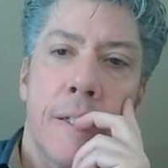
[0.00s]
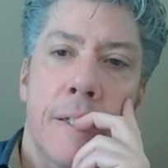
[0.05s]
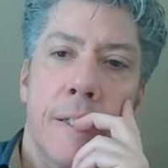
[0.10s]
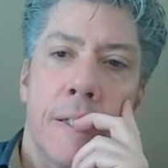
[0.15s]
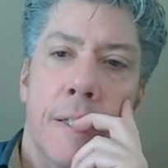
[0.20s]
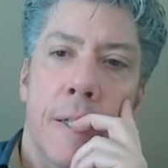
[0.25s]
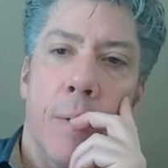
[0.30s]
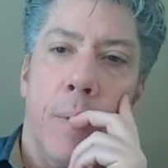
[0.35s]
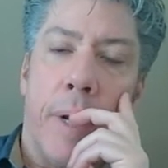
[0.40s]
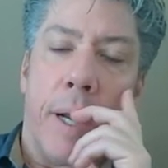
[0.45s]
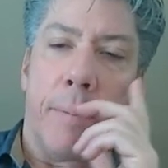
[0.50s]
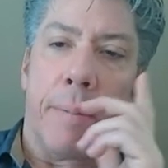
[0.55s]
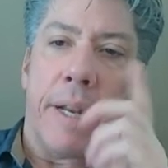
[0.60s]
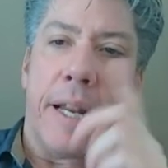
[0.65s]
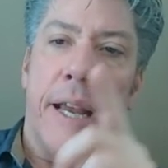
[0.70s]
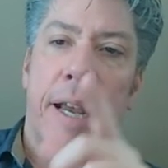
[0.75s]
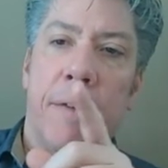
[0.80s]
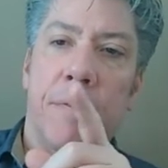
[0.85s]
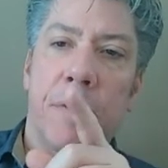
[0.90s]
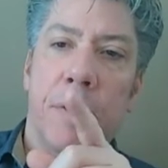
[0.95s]
So what I'm
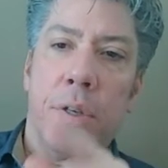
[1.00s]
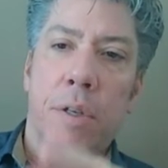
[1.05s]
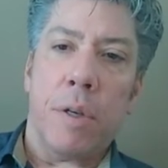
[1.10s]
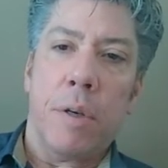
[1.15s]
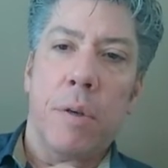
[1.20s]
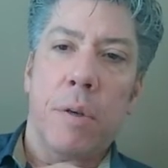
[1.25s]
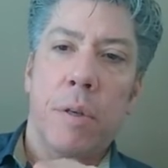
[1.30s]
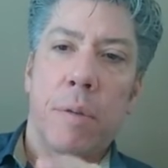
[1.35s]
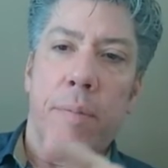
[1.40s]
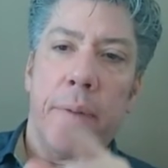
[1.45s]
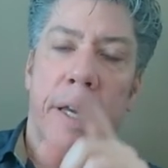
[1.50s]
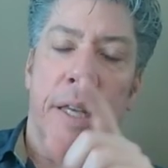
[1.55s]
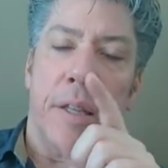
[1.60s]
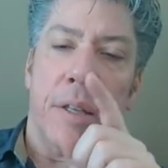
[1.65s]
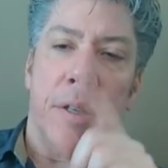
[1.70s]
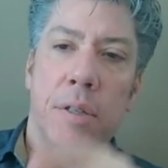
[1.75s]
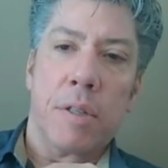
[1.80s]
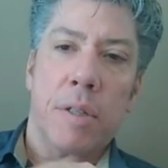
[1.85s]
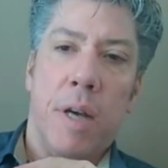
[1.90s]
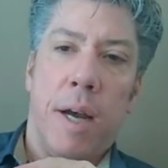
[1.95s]
going to have to do to make
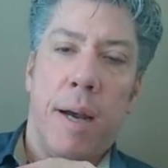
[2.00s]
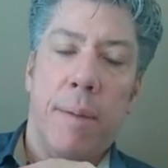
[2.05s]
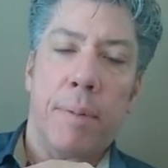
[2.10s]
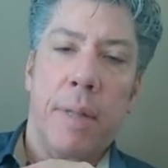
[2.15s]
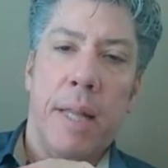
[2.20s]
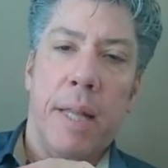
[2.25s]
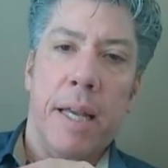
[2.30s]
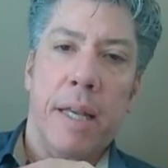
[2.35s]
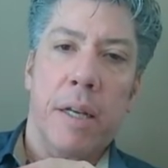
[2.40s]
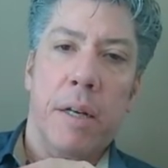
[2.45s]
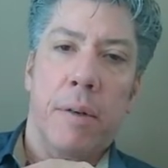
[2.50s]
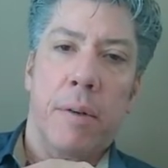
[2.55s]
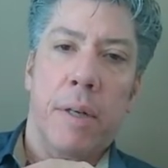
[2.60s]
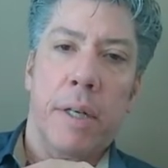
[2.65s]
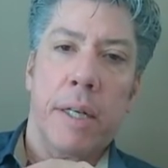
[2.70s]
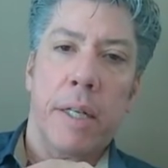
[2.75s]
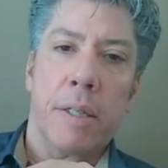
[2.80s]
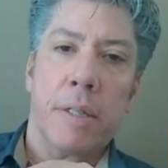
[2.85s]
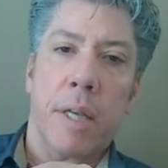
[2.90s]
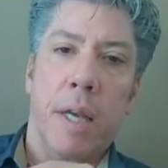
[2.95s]
this stoplight go
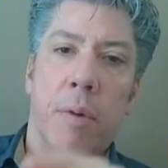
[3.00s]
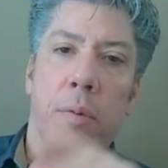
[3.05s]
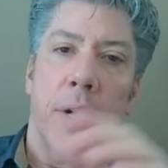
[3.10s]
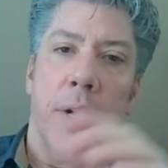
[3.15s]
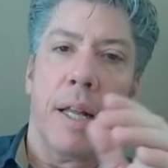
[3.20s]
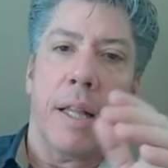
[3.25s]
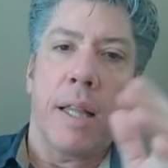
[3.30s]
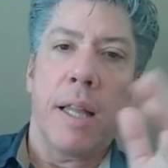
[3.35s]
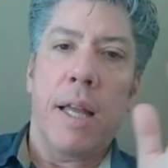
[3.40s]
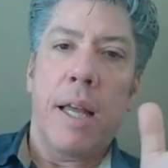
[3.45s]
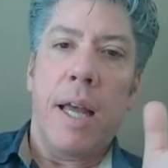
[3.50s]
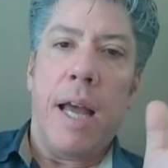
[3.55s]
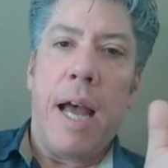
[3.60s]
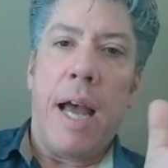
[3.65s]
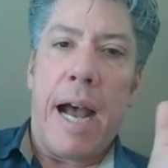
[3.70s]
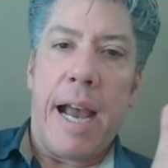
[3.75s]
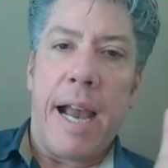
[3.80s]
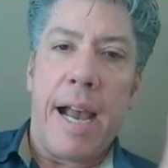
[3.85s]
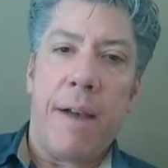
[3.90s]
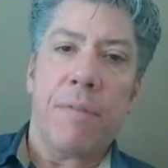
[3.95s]
on is say, well,
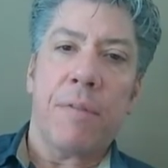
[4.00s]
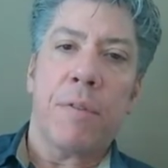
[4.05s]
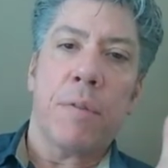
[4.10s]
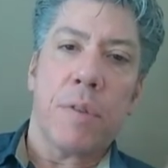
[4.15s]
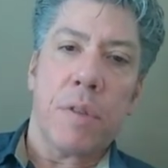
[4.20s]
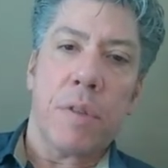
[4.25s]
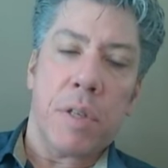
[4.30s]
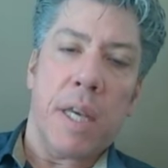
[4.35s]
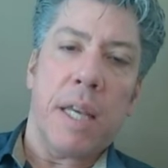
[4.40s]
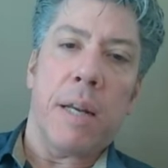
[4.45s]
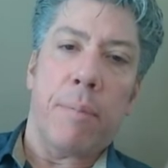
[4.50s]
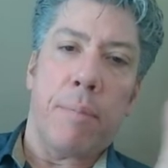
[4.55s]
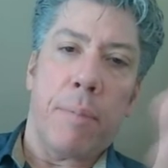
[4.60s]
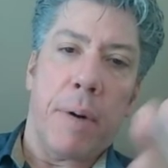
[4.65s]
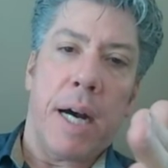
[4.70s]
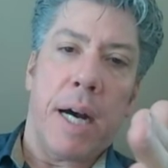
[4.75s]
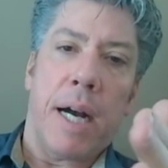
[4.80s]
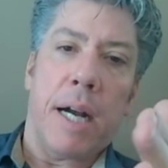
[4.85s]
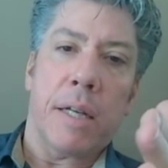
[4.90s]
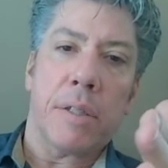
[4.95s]
I have to have seen a
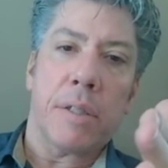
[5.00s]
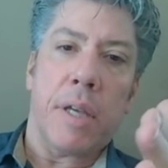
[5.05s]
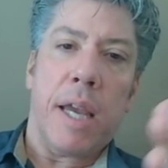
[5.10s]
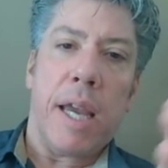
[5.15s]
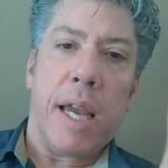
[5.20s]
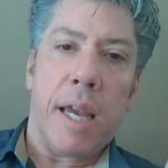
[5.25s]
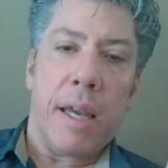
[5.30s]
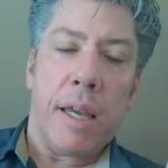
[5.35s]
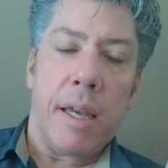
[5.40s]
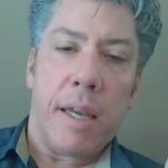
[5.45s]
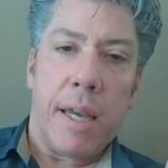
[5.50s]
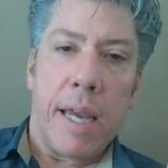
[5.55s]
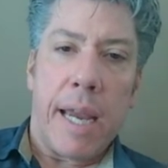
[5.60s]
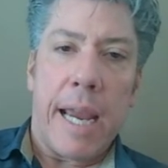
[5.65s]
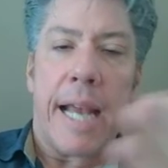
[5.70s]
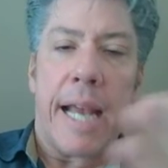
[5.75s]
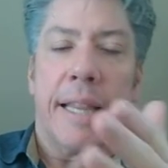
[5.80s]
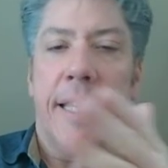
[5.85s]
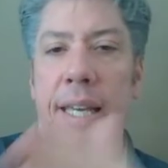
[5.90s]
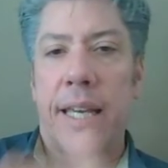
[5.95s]
box
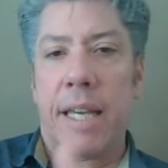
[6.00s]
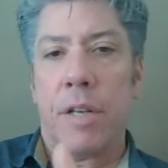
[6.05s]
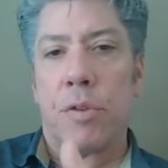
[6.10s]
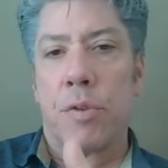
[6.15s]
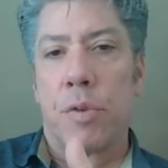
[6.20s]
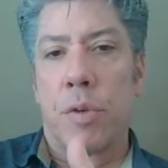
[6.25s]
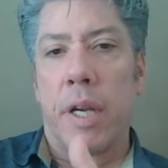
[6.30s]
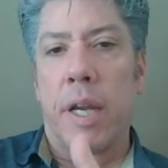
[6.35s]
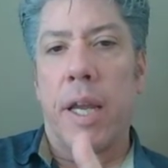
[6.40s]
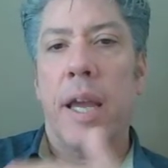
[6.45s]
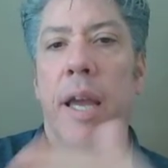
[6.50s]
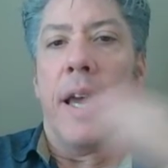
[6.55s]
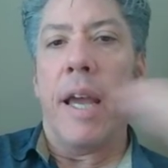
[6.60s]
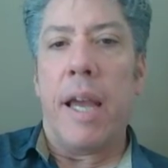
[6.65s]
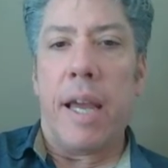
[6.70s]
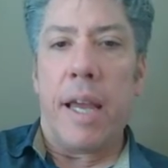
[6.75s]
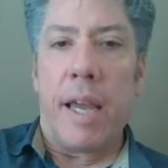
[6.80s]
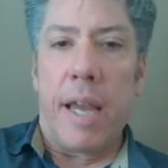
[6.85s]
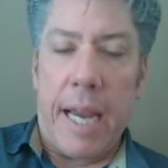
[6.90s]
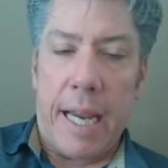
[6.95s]
at the entry
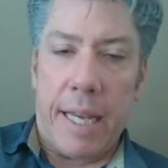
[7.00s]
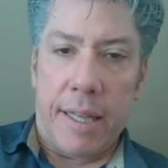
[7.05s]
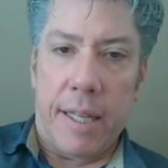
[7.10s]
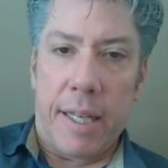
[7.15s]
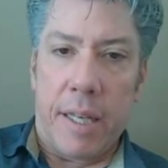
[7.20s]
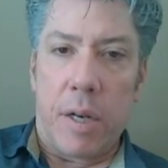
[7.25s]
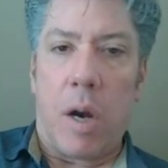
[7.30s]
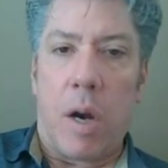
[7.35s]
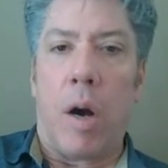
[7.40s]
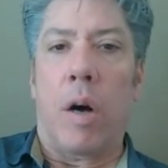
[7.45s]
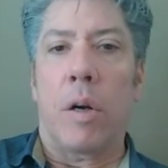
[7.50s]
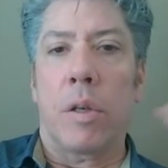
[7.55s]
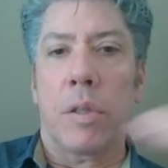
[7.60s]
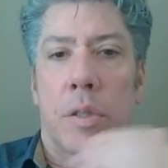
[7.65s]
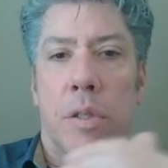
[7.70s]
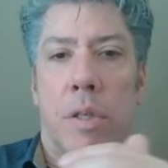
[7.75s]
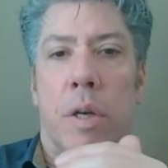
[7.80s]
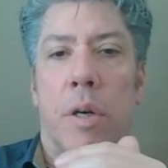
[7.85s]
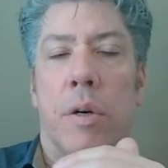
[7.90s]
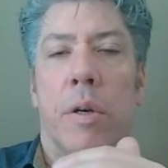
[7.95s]
and then
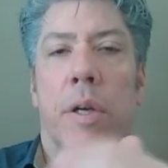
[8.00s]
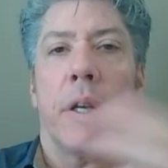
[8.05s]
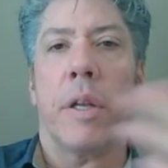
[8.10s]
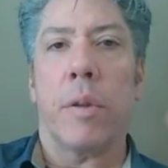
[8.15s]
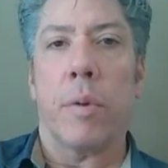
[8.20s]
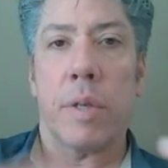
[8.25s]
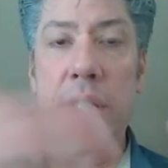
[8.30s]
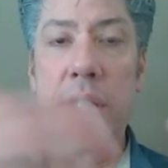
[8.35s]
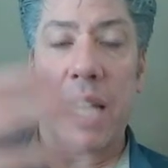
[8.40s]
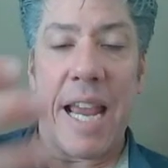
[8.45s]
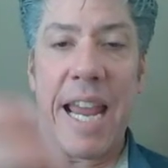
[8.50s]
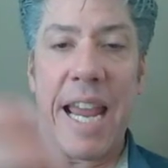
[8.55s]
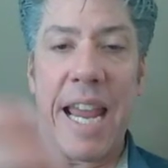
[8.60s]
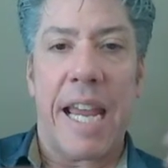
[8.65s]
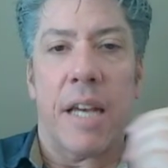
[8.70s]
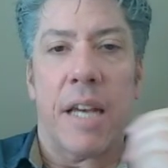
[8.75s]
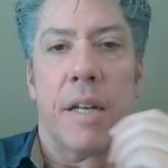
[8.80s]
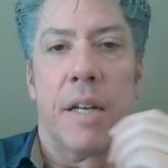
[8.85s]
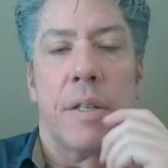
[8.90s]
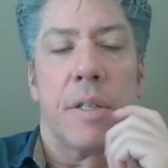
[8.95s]
also, in other words,
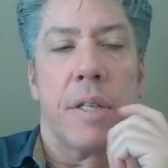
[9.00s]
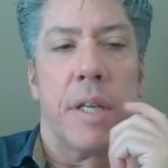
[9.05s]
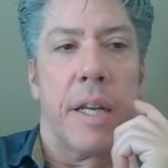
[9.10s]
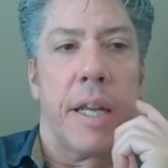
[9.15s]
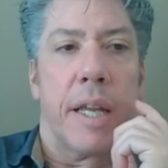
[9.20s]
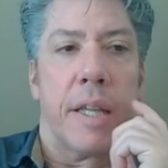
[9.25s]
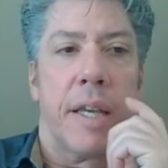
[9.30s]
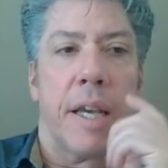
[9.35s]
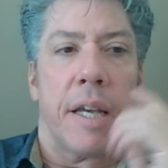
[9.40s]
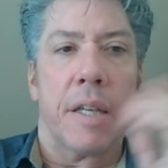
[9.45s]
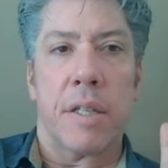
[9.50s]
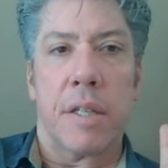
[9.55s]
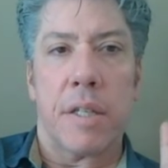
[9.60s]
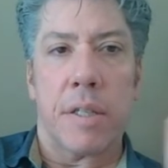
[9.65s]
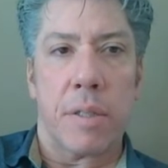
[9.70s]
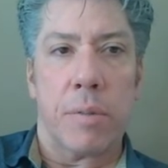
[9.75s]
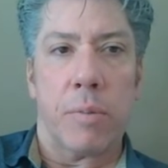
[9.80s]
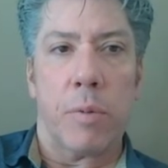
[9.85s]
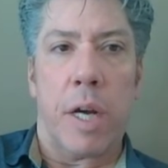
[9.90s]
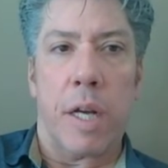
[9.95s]
and see it at the exit.
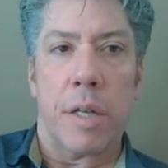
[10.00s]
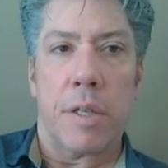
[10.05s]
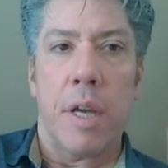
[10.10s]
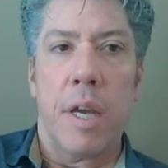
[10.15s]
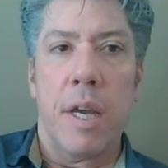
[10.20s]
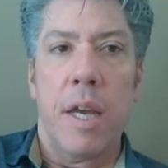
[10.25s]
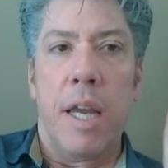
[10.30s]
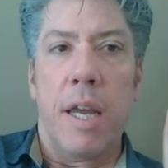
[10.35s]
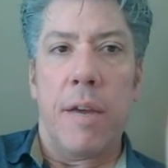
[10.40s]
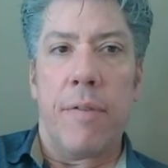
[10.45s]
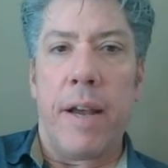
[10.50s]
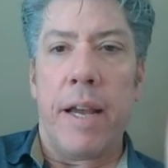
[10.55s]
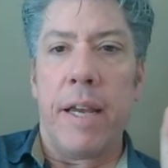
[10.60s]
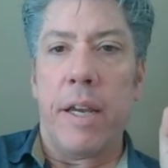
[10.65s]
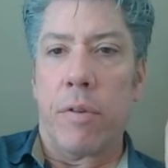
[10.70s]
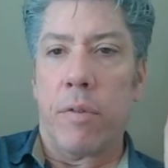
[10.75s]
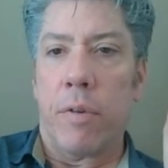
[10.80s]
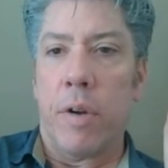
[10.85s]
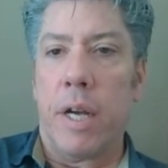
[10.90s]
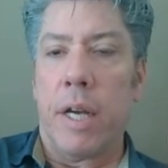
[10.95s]
Because watch, if I
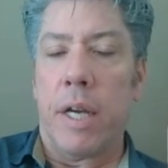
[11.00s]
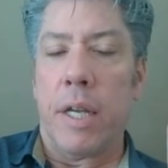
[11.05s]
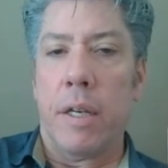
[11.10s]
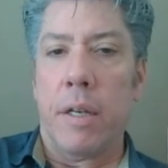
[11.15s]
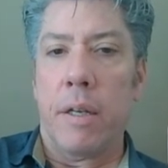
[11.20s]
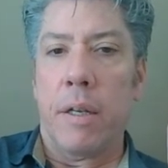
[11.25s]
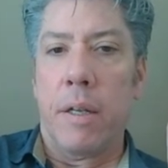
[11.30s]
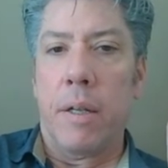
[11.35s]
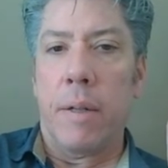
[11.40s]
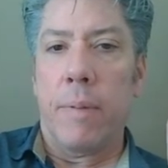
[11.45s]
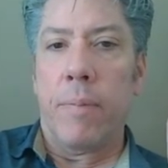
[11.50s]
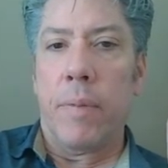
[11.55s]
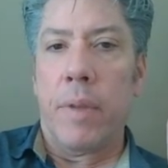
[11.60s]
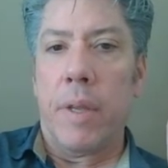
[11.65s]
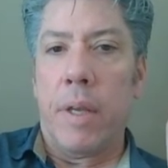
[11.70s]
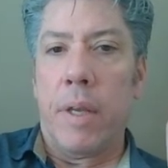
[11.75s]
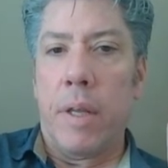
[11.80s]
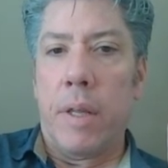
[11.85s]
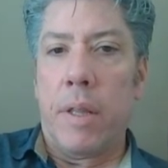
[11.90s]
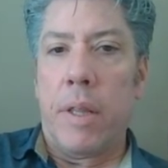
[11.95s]
hit run,
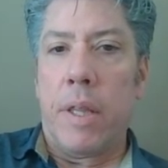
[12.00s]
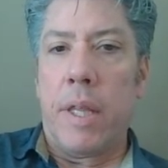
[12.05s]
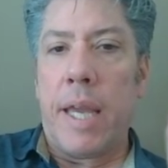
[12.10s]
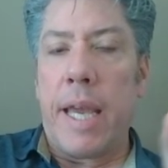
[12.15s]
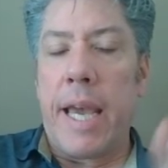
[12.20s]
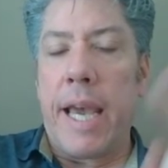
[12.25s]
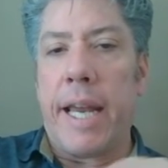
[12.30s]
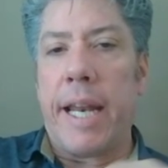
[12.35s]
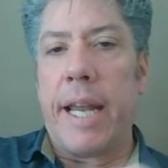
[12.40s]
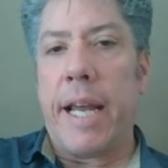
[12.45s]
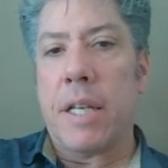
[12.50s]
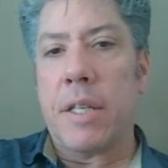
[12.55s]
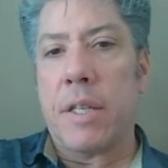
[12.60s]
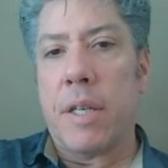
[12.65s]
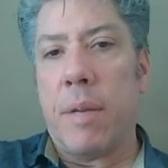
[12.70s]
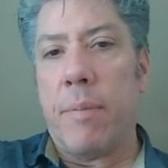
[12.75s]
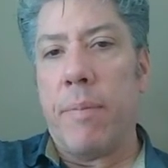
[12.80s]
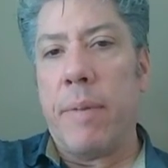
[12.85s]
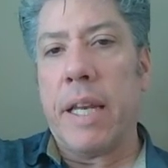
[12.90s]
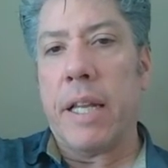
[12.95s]
the at
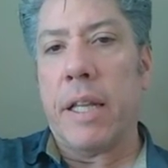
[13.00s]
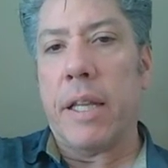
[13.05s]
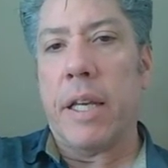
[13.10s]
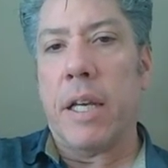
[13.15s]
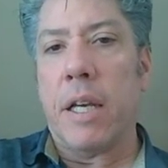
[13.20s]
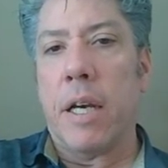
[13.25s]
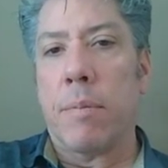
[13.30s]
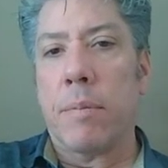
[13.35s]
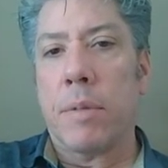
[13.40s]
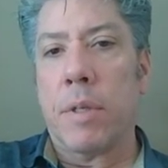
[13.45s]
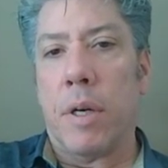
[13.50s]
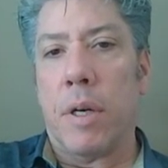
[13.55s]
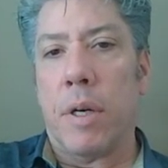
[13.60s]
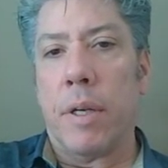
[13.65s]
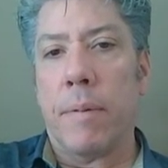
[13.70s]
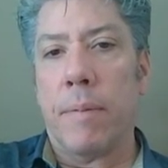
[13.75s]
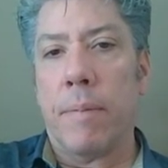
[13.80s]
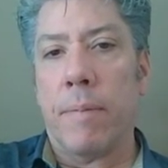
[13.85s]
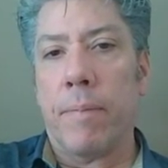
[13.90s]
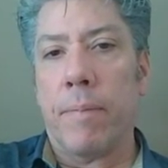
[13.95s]
exit immediately comes on.